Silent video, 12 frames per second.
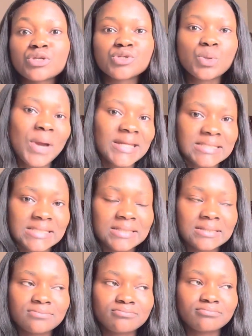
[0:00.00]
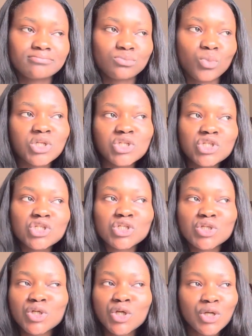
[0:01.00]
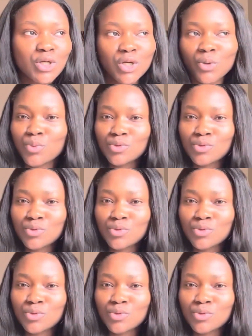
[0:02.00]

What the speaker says: sweating, which who